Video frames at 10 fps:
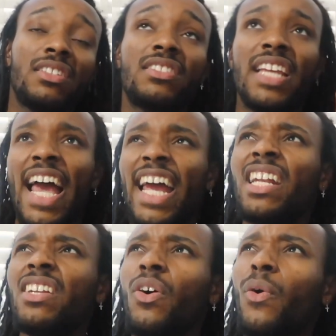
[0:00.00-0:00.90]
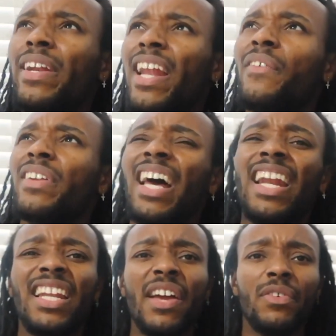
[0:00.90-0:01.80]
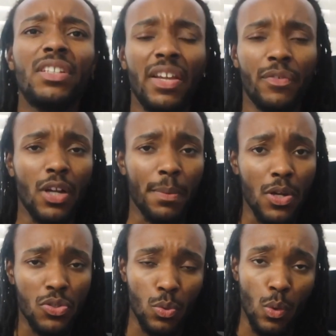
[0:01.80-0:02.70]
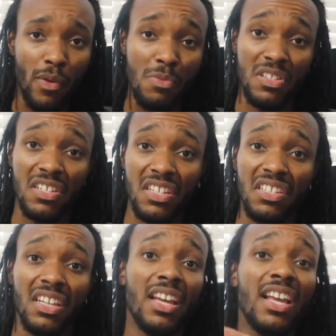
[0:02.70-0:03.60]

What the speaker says: 10 or 11 different commercial law firms in the city,